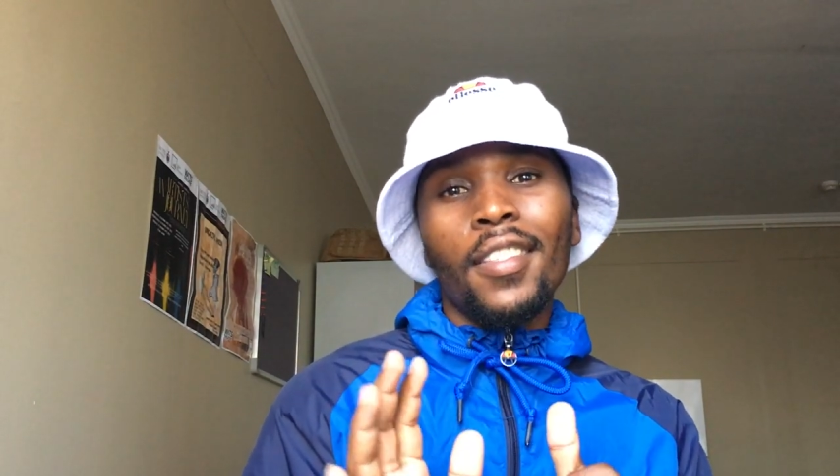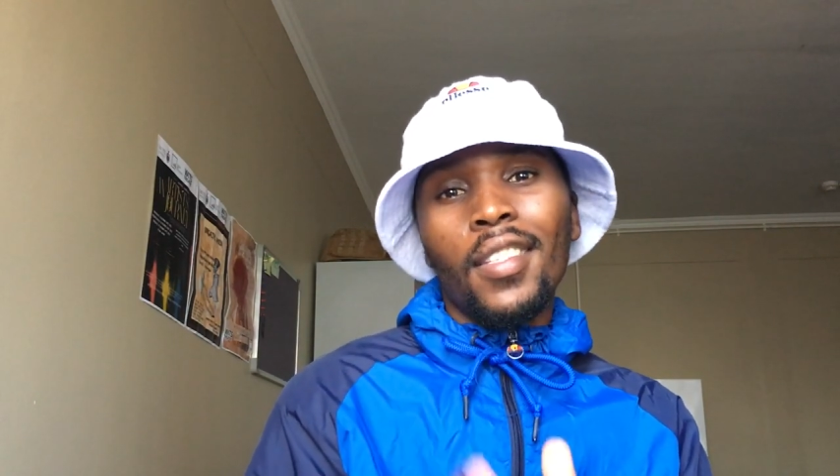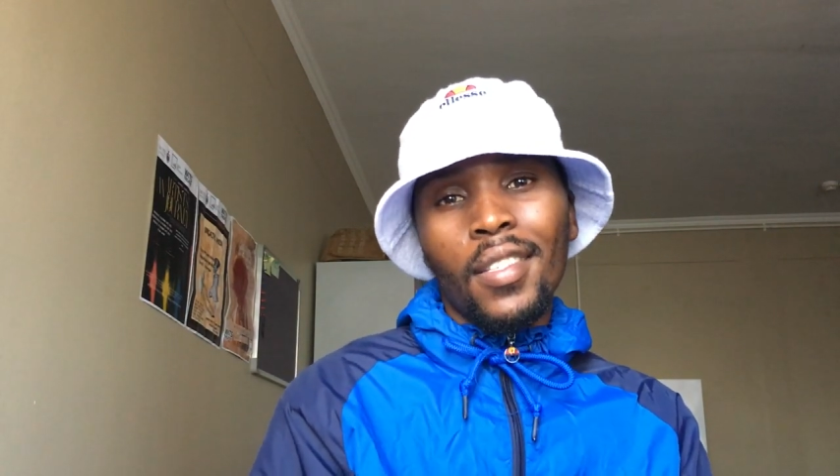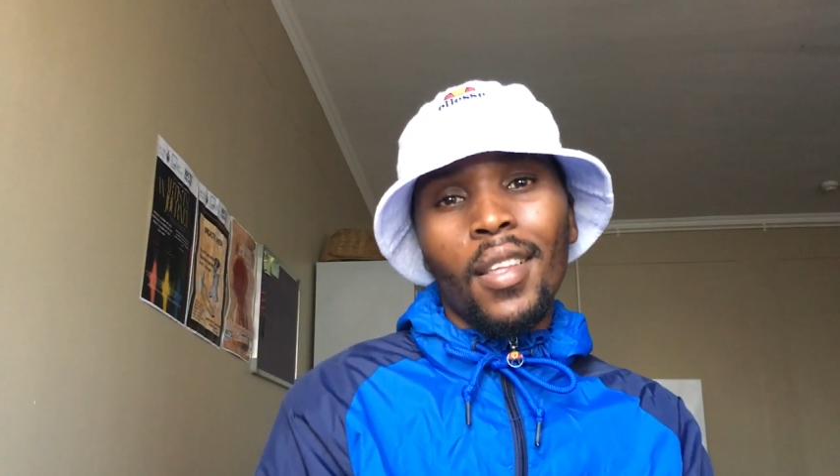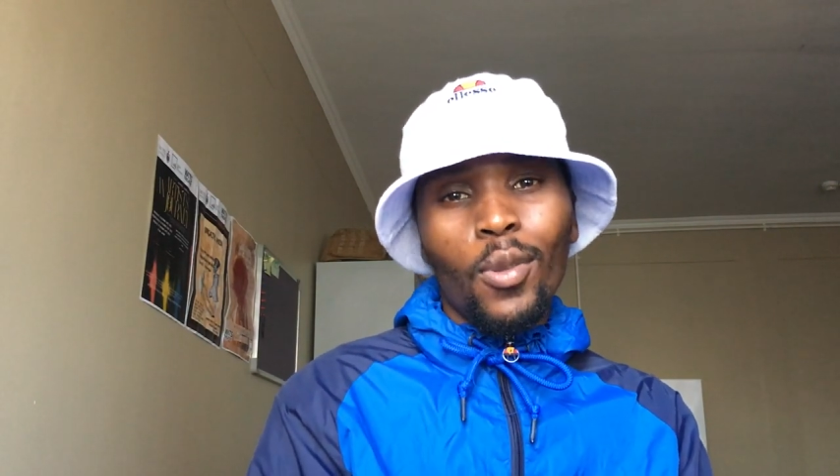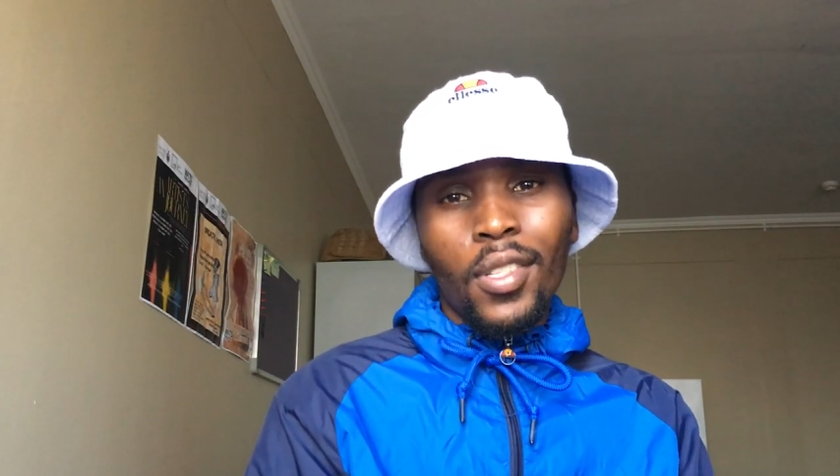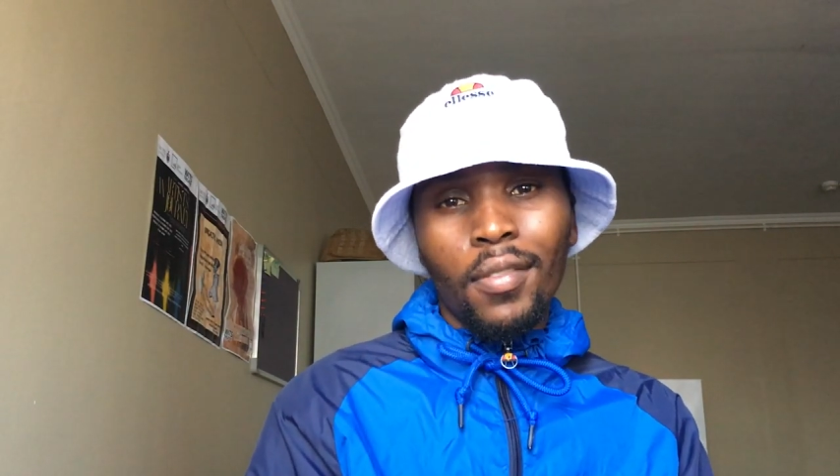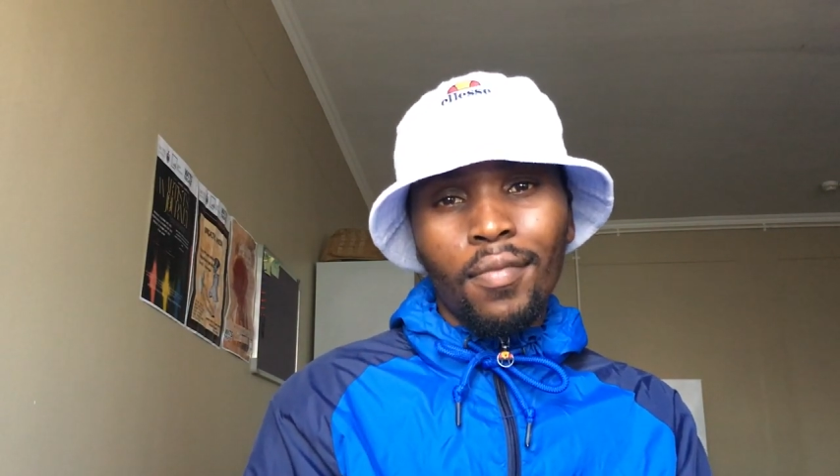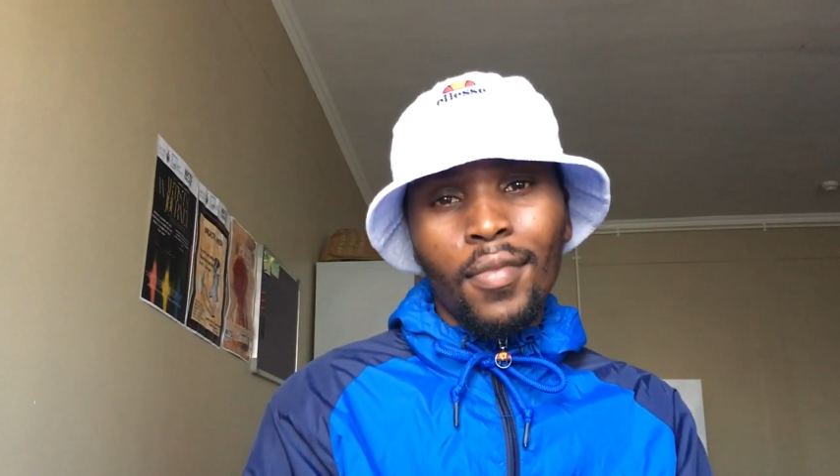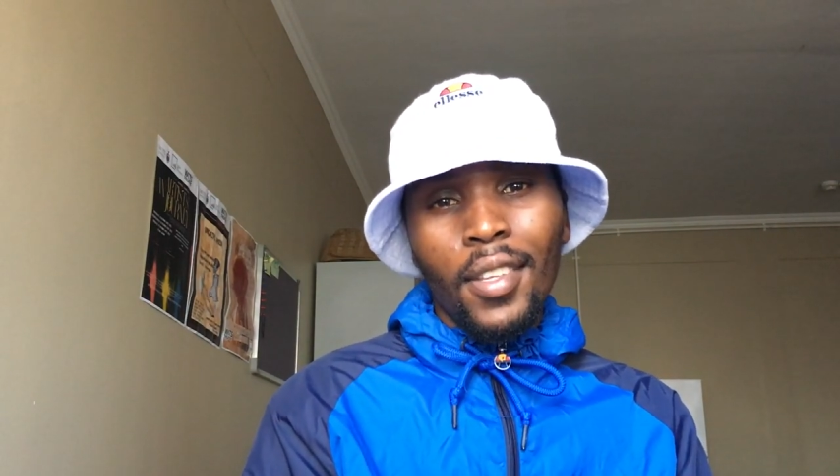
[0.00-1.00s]
6,000.
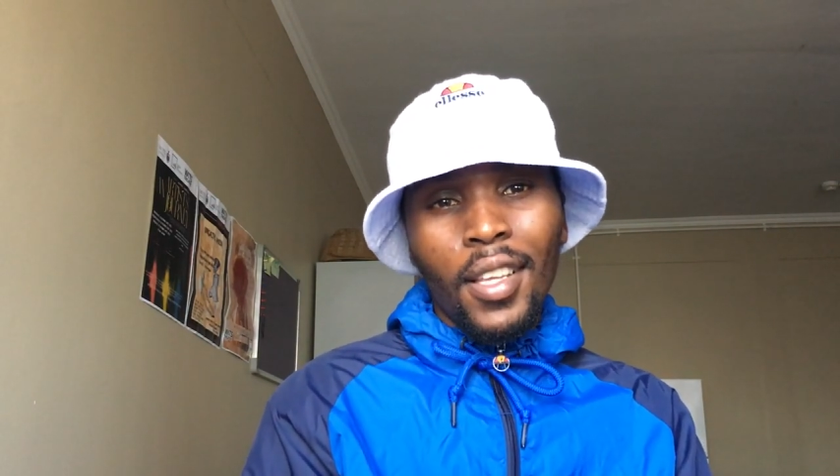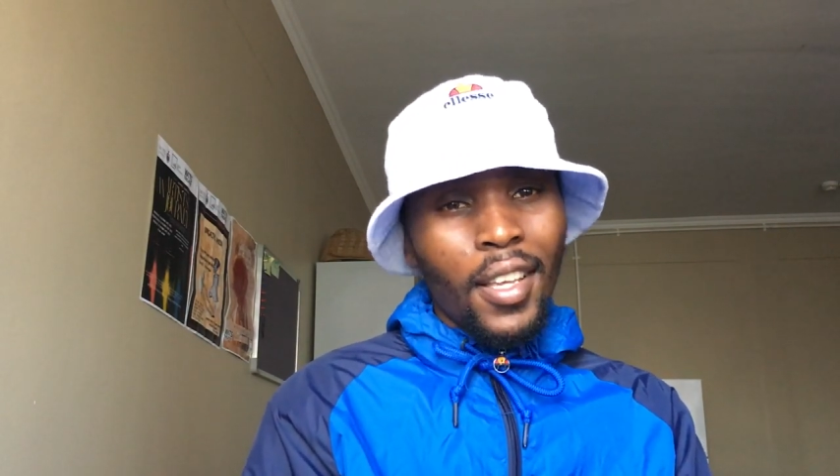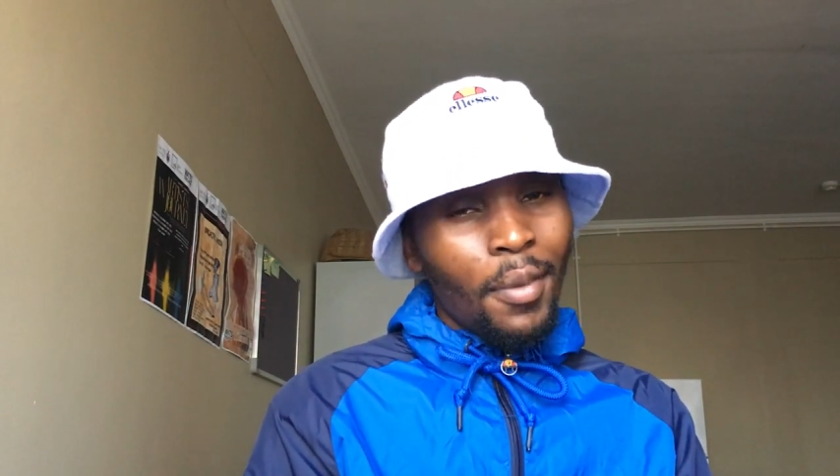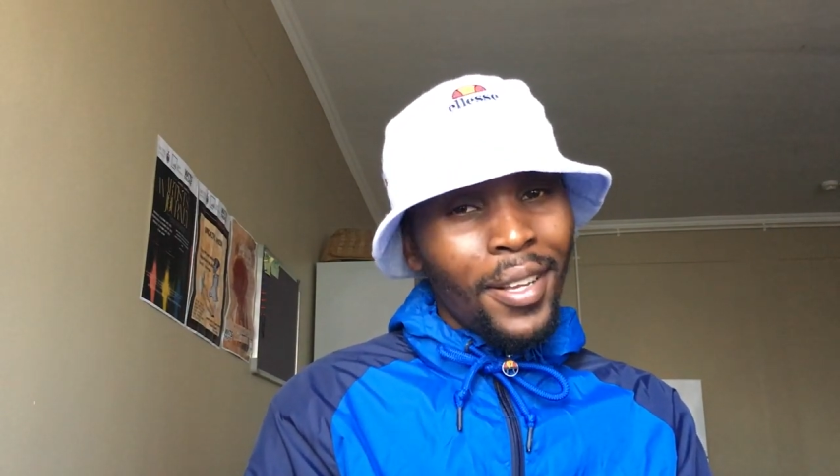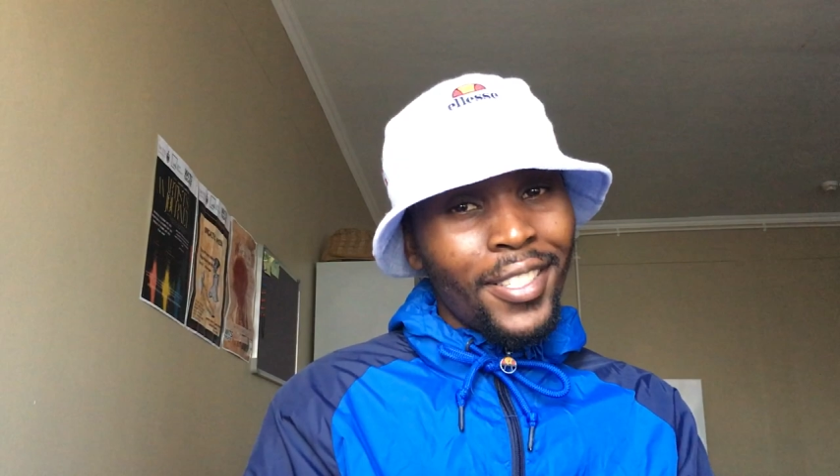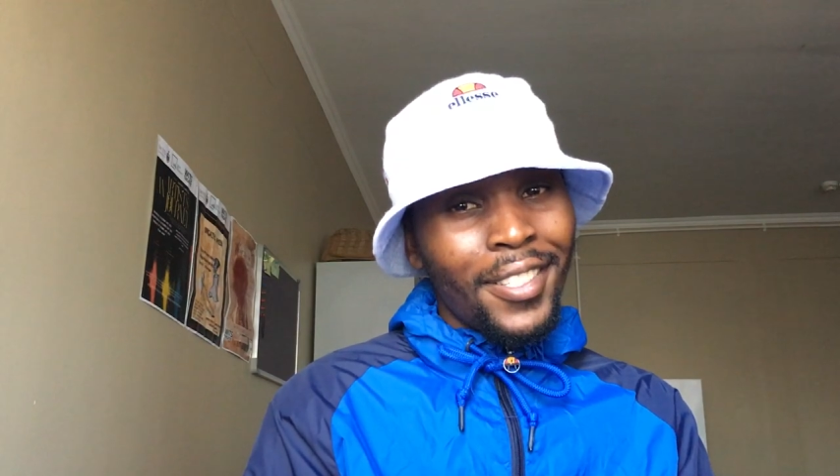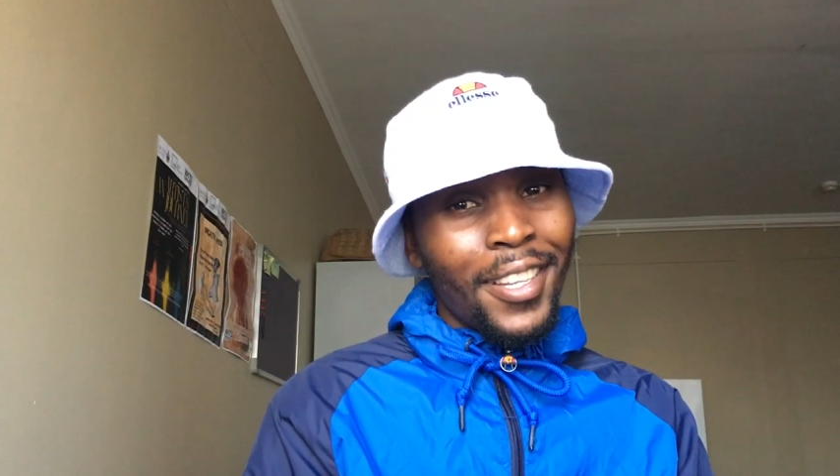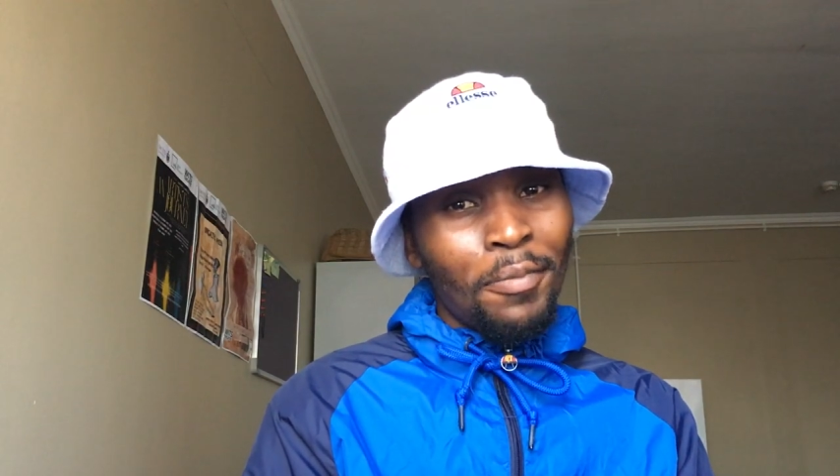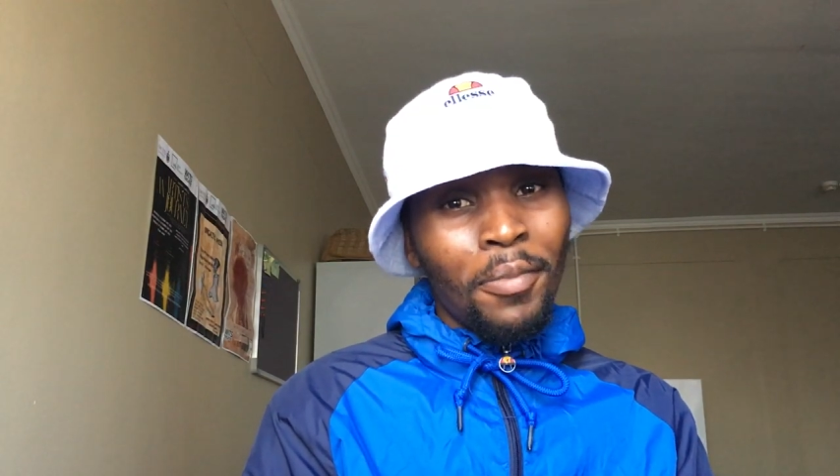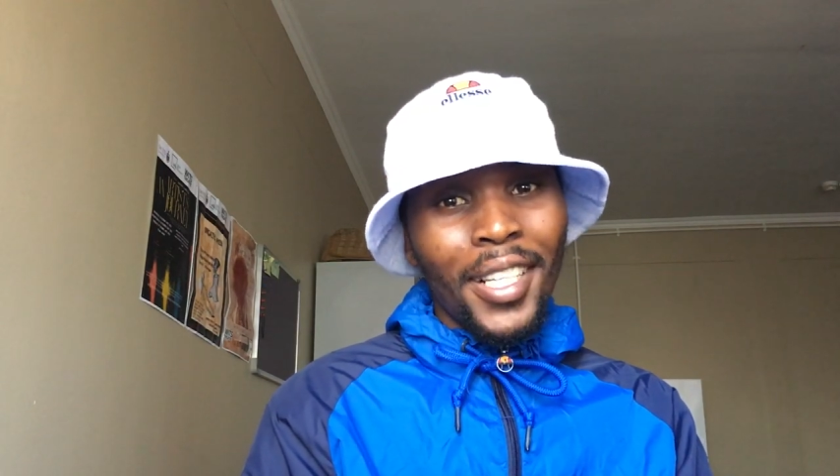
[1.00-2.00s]
Imagine
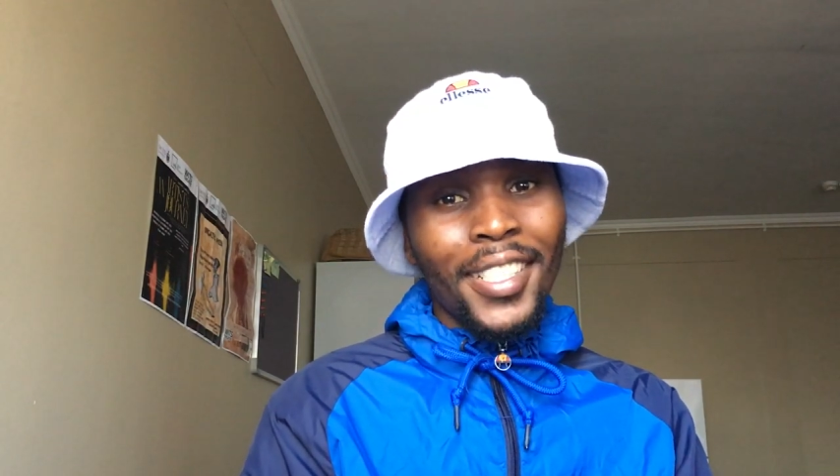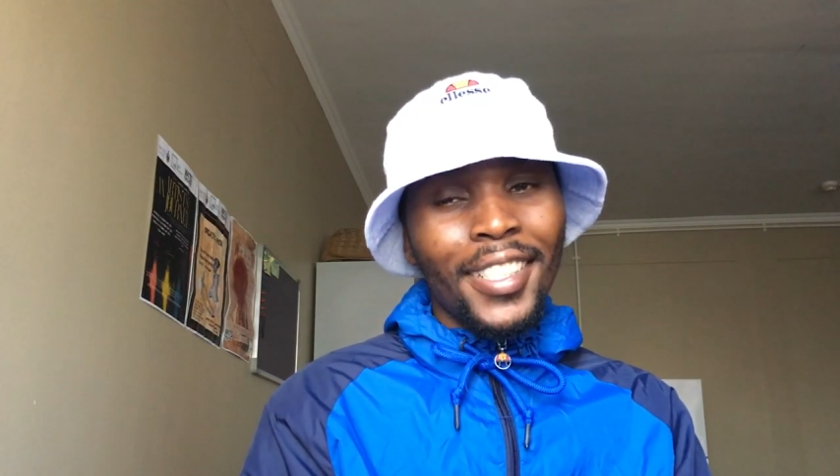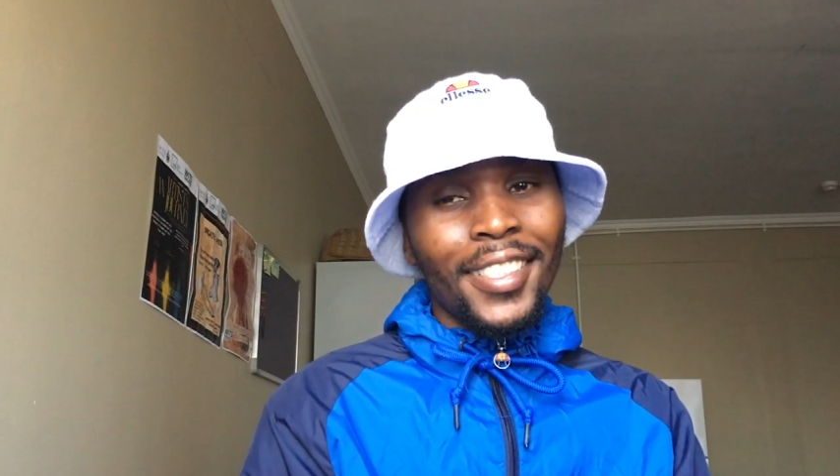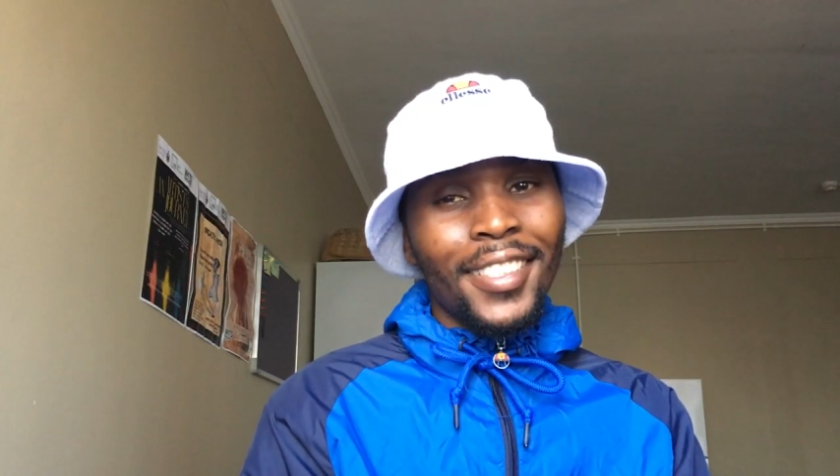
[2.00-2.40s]
that money.